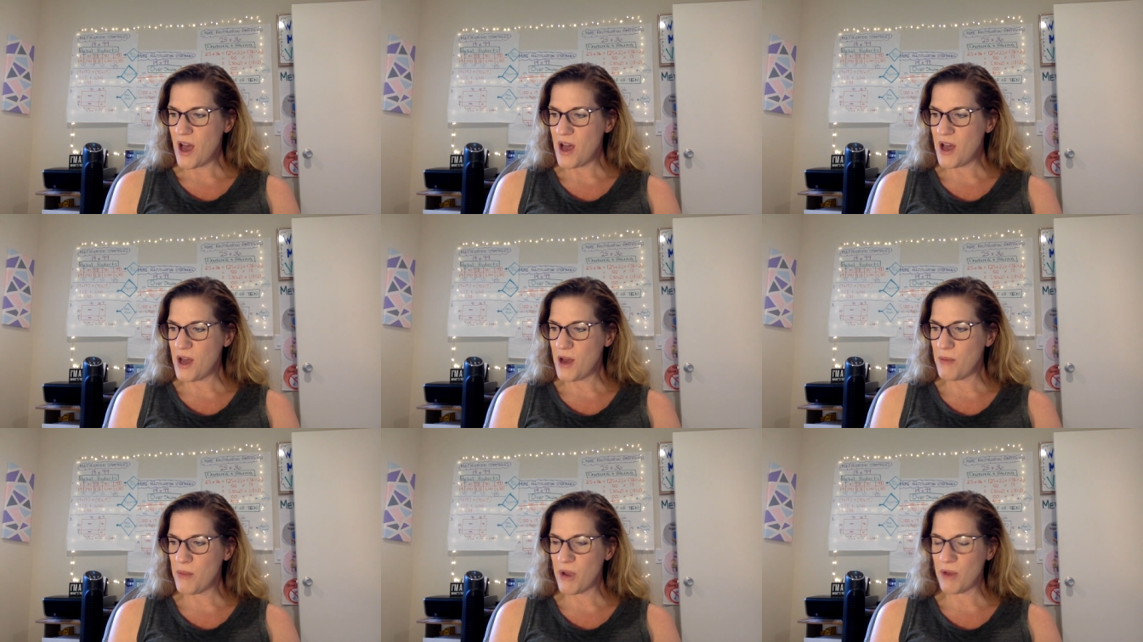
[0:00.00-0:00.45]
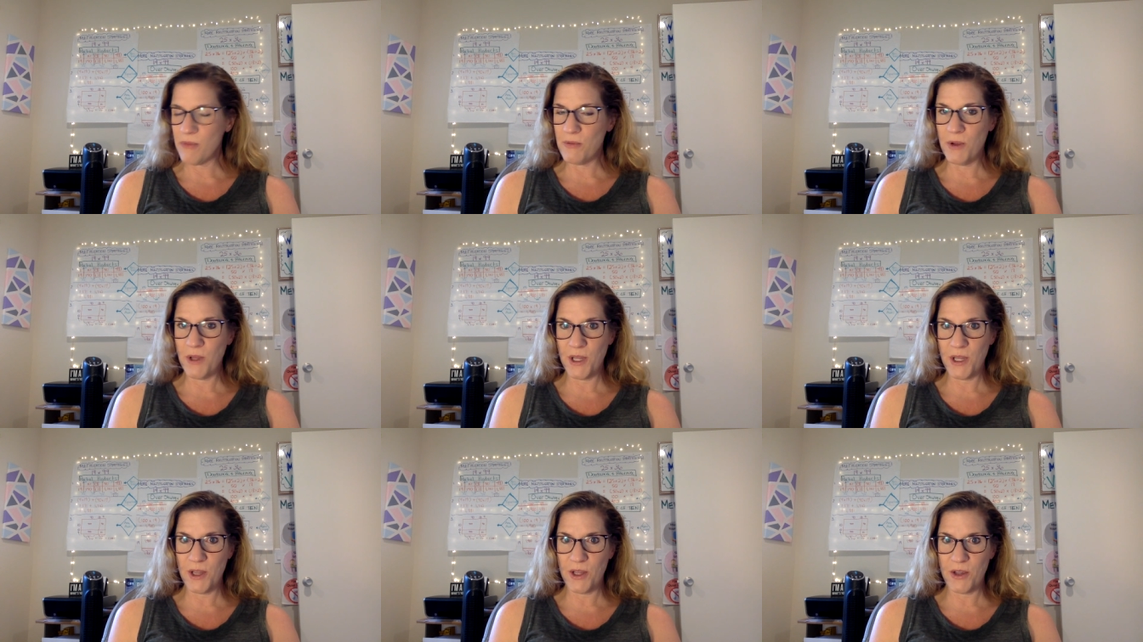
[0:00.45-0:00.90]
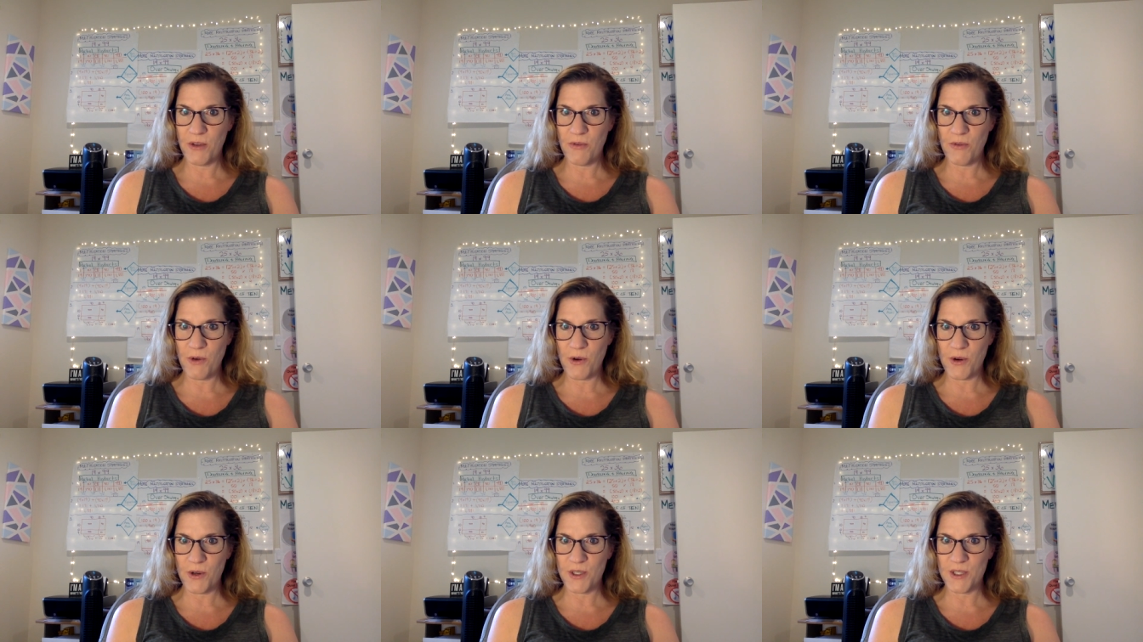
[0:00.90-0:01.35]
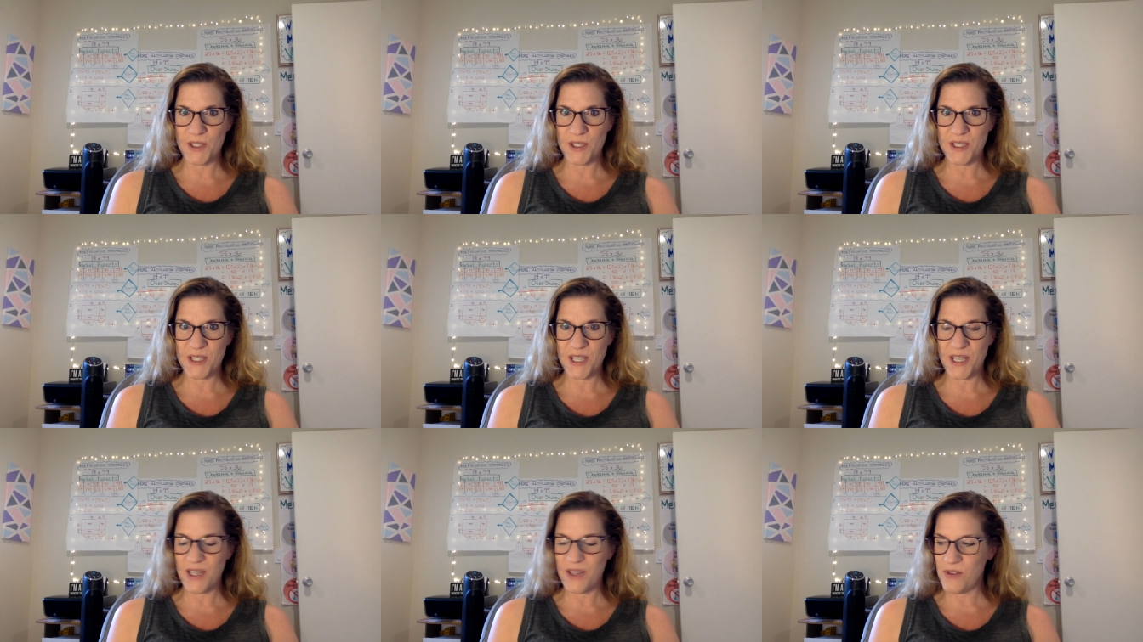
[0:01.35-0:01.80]
Um, I'm really looking forward to
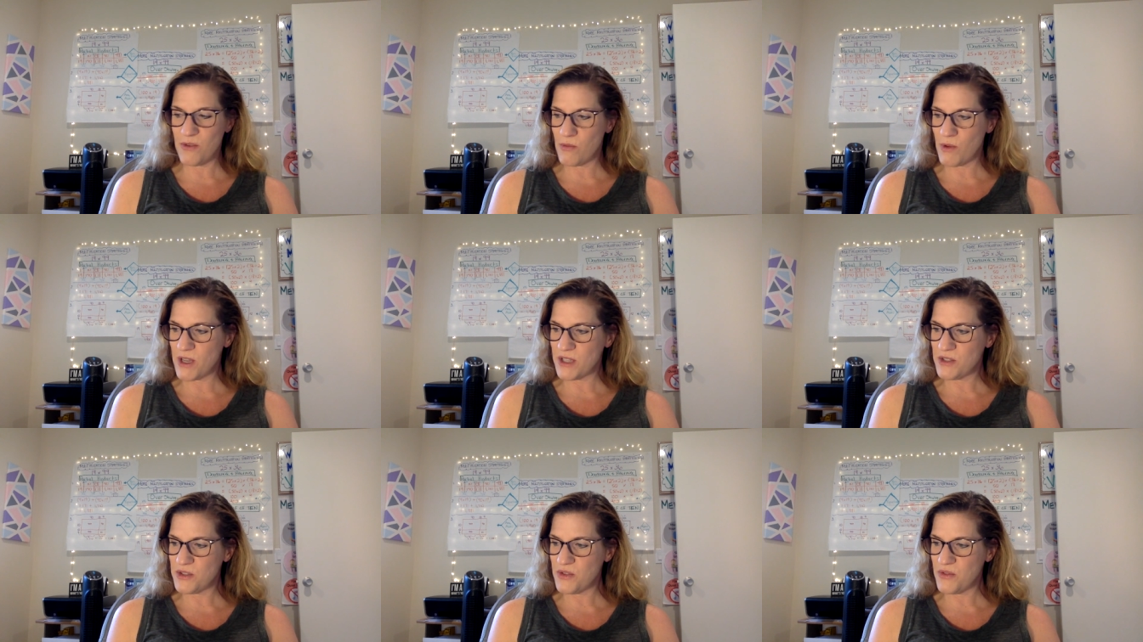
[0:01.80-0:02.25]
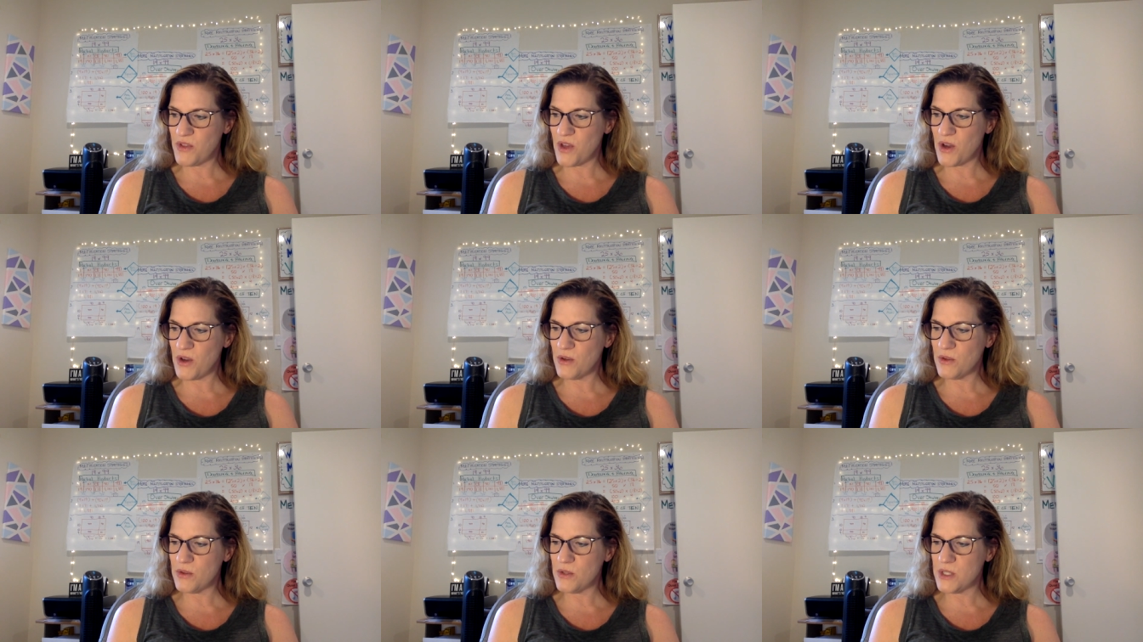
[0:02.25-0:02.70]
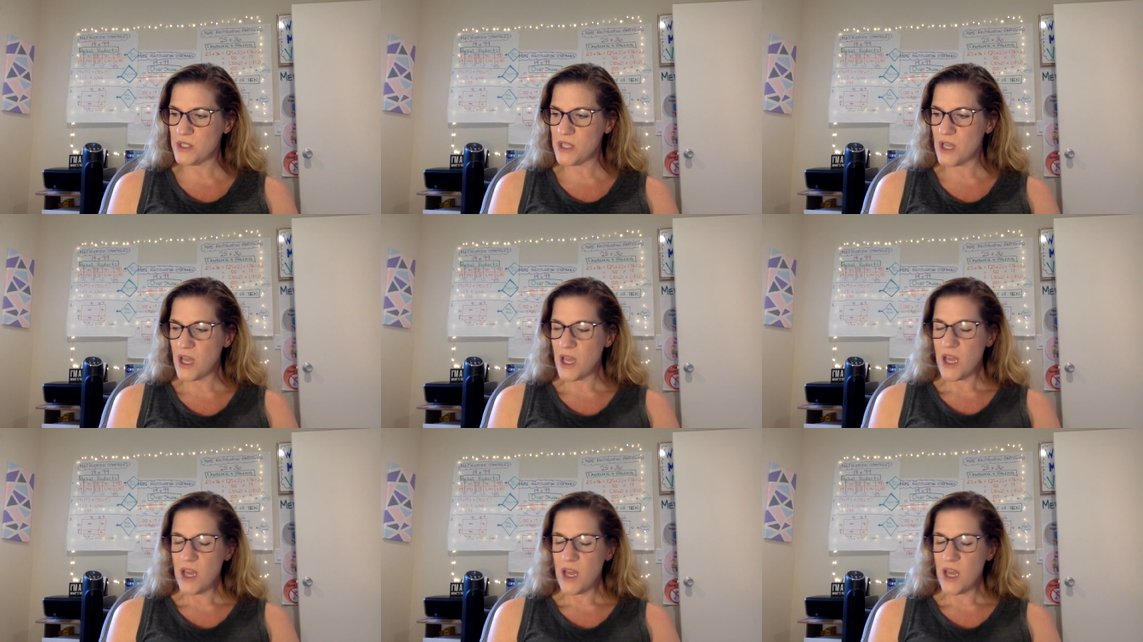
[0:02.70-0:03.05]
seeing the rest of those.